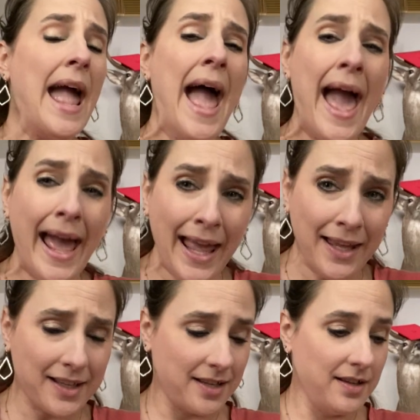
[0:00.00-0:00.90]

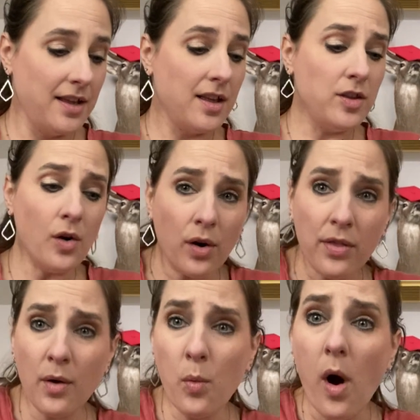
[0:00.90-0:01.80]
Hank, you're
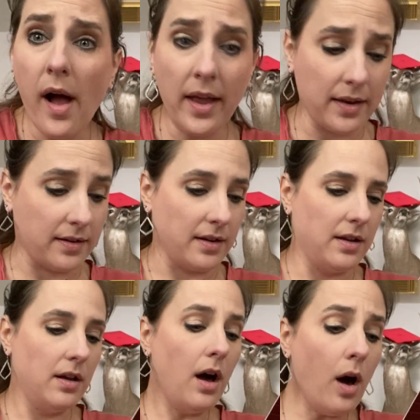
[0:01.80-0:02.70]
the one.
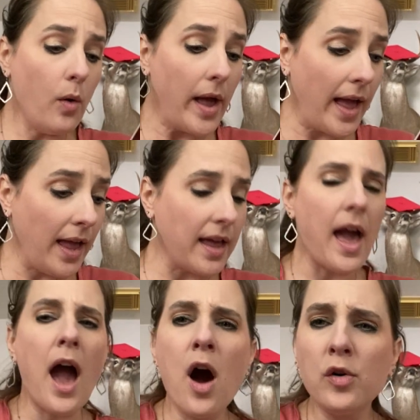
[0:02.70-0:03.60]
Oh, Hank,
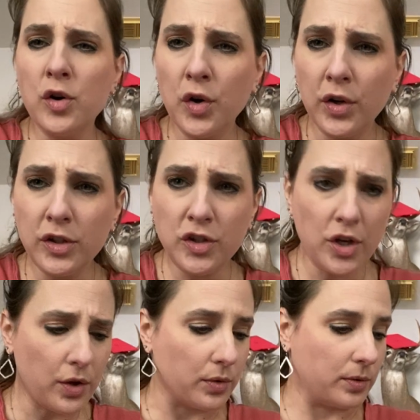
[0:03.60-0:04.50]
how could
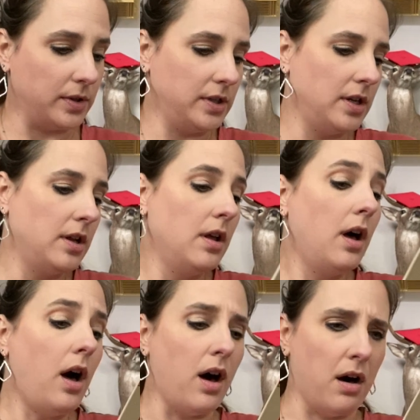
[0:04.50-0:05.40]
you?
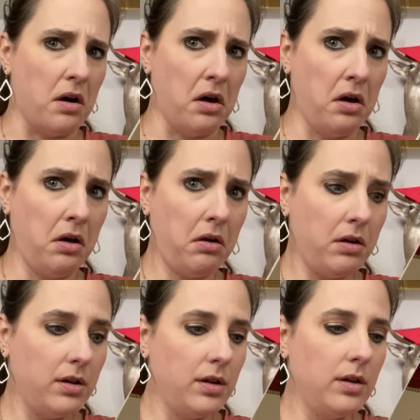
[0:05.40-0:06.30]
Huh?
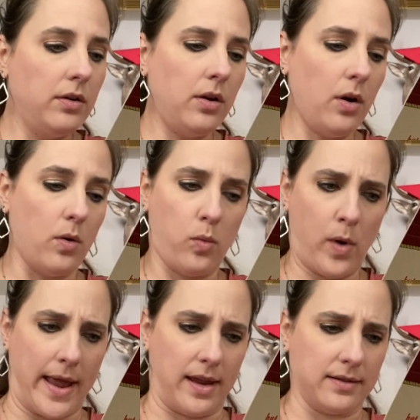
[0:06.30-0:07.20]
No,
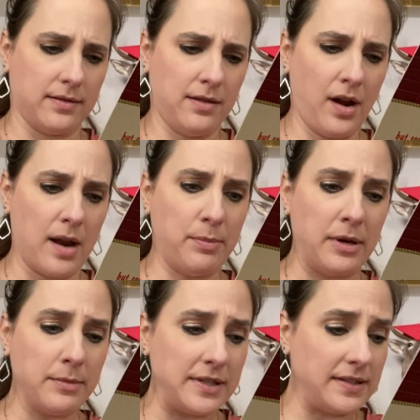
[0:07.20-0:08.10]
wait, there had been
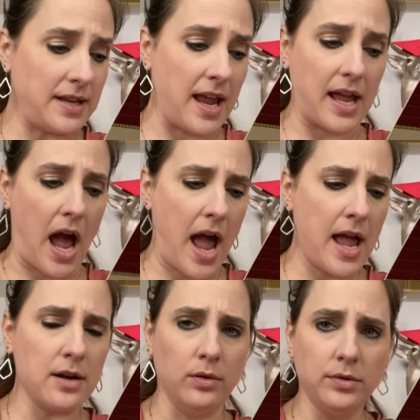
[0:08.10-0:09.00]
a mistake. I
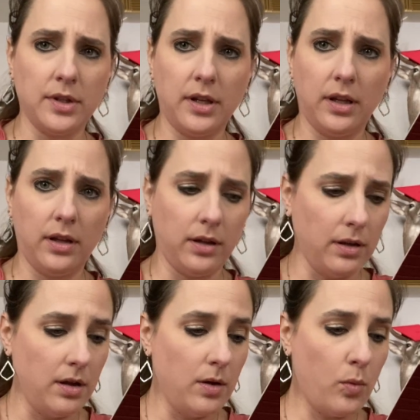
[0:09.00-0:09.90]
had only...
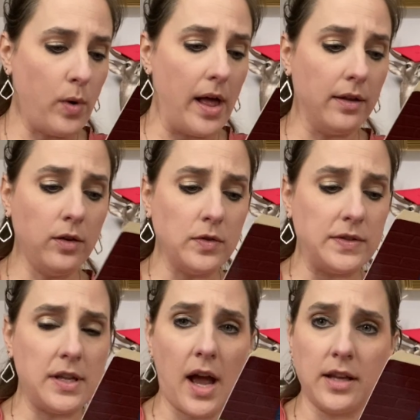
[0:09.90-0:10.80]
Well, you
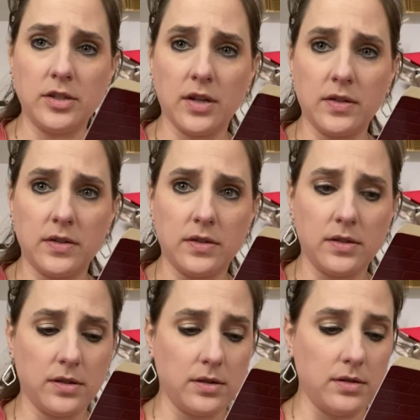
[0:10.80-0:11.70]
see,
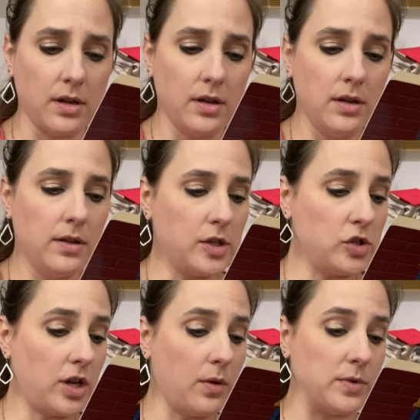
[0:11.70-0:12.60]
The
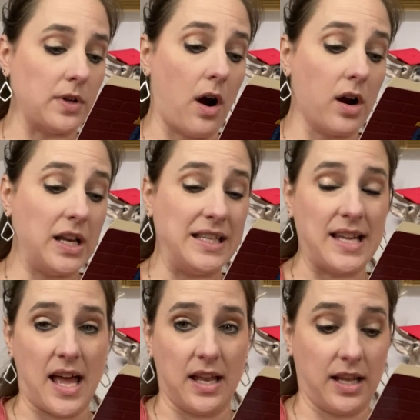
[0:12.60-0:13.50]
chicken was already
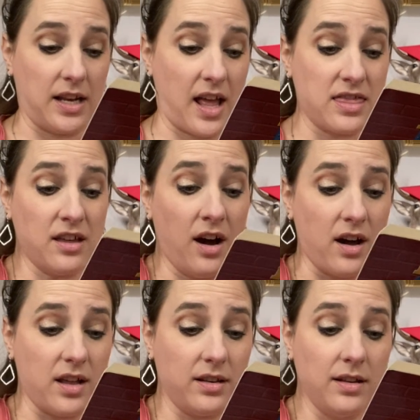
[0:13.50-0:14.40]
dead, and I
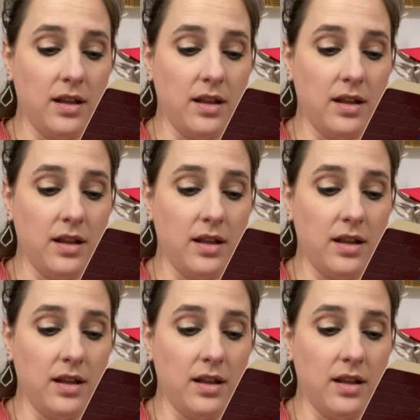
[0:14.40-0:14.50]
thought...